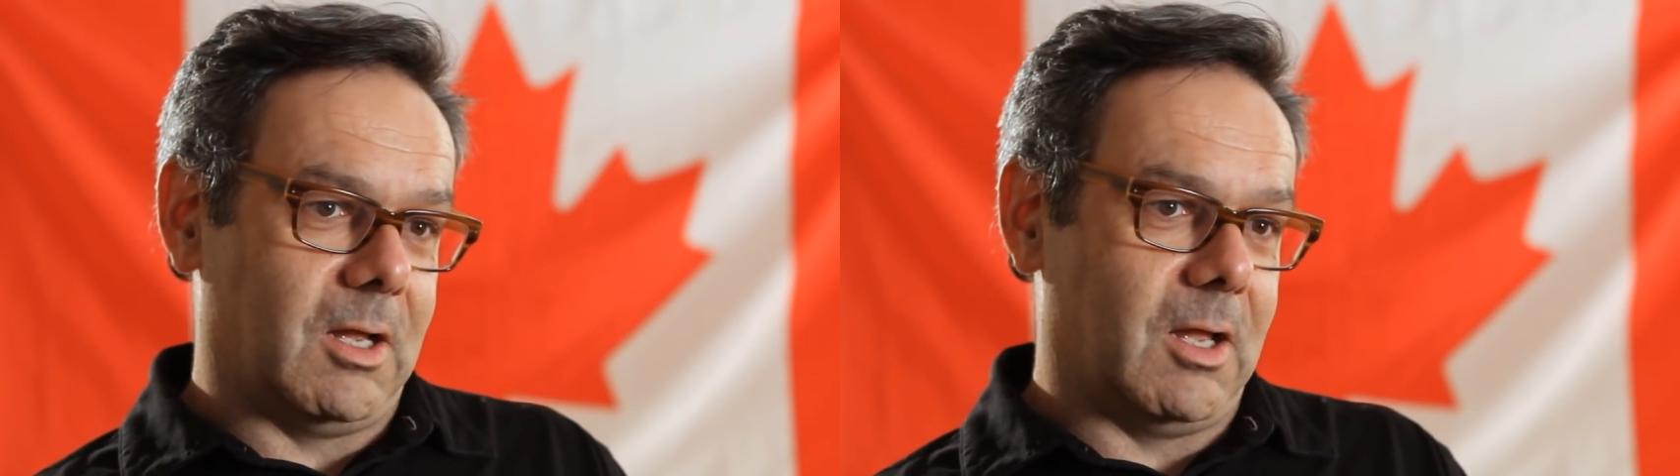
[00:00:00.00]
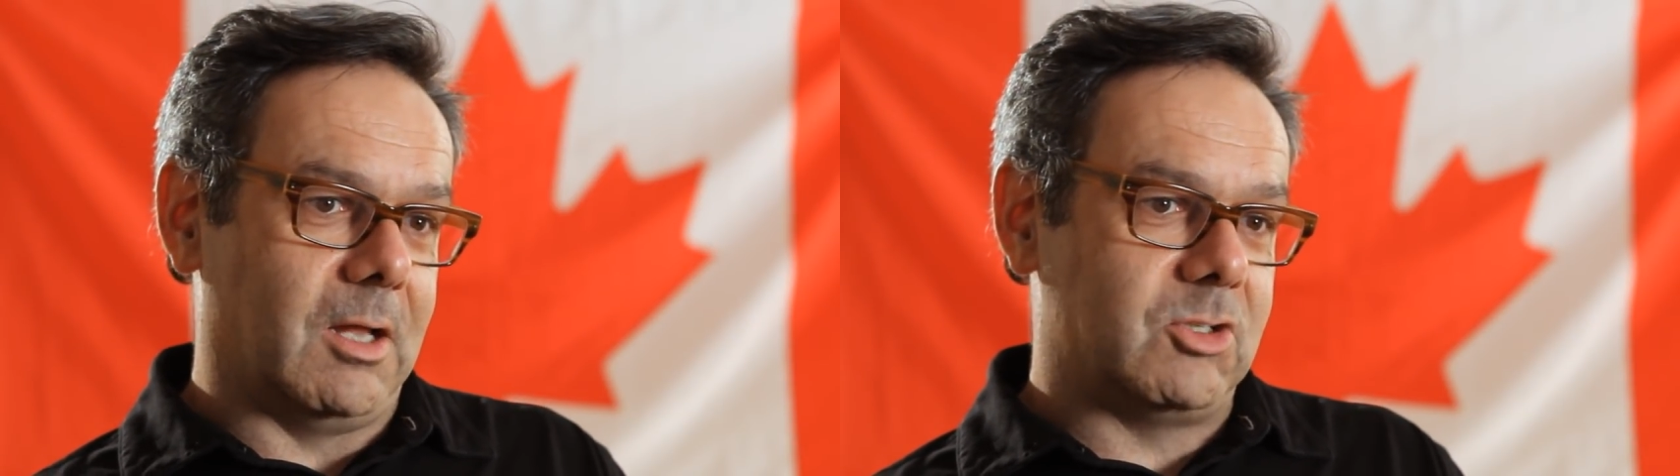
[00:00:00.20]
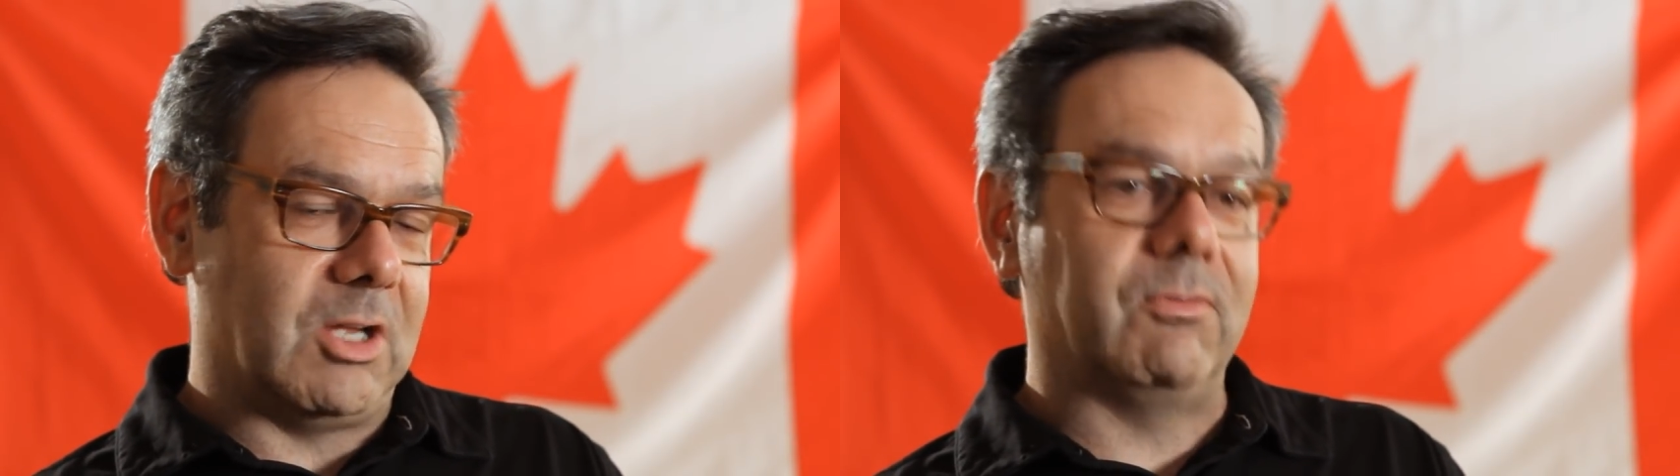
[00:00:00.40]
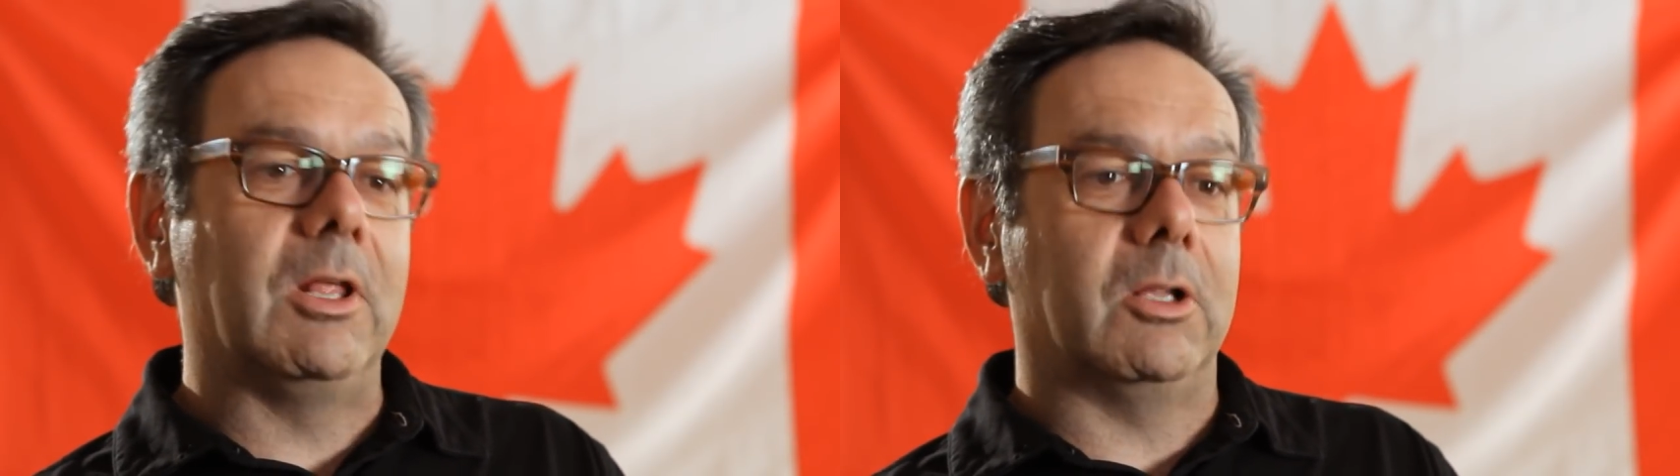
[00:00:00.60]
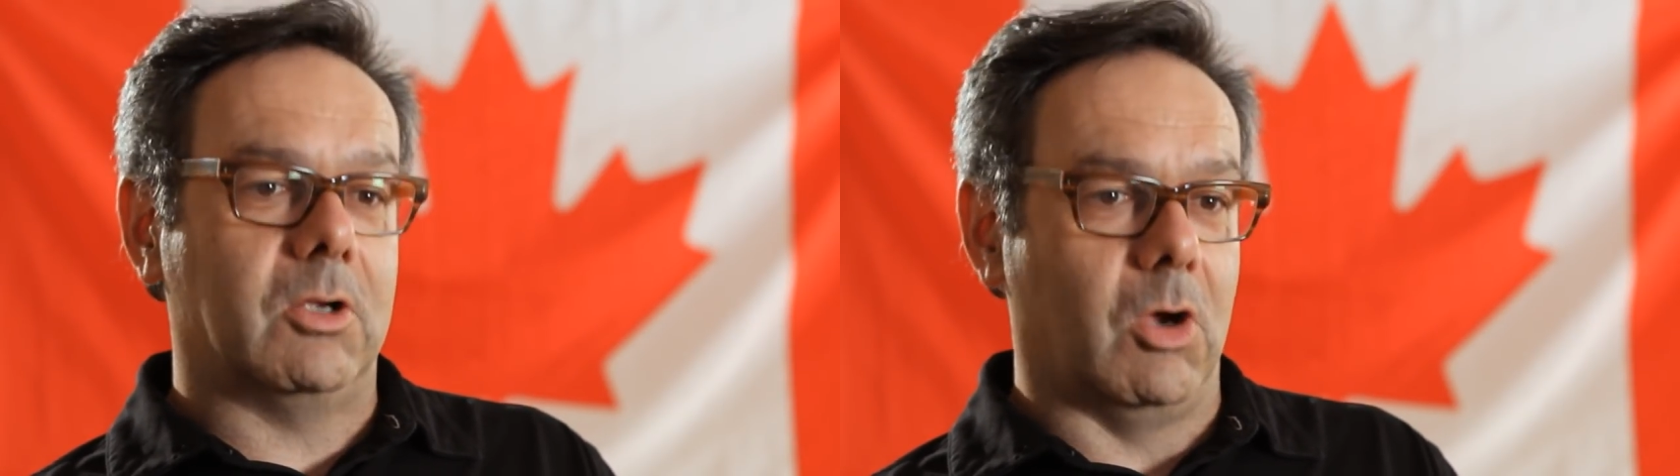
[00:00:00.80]
Jeff
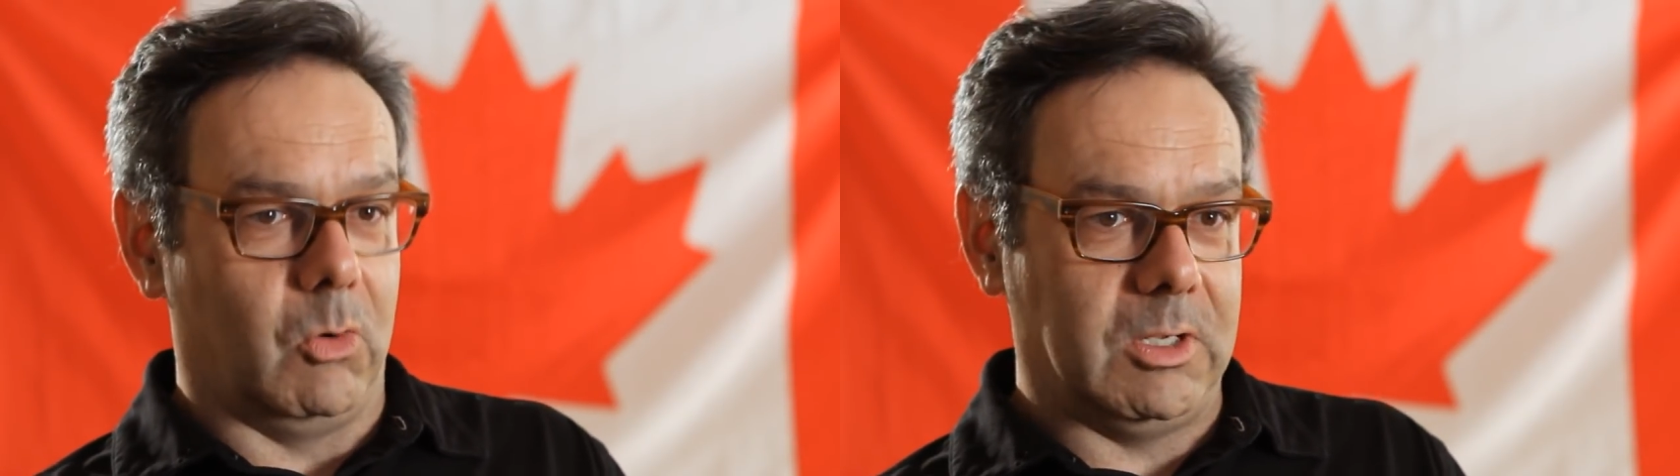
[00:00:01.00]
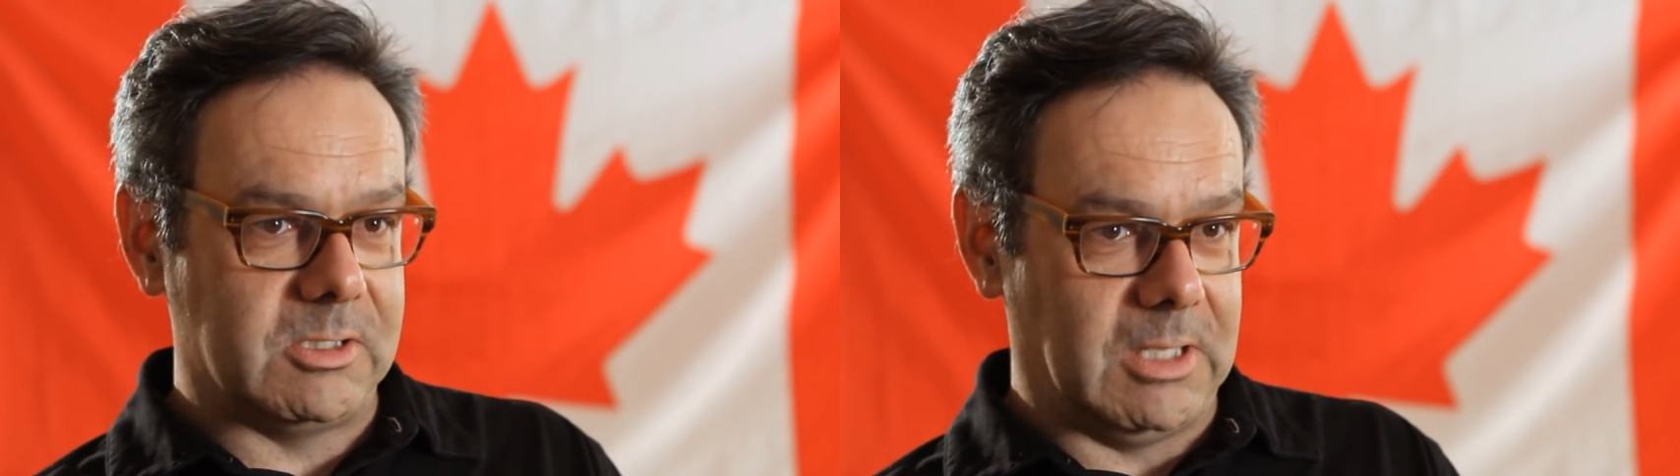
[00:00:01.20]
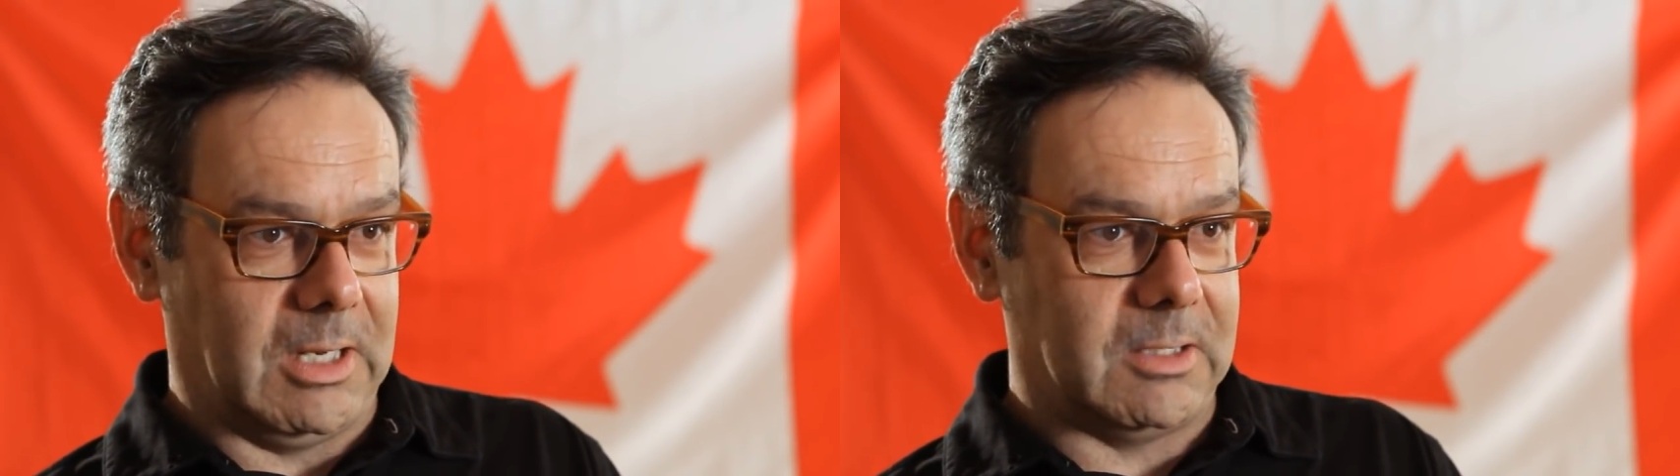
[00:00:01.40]
Lillico is in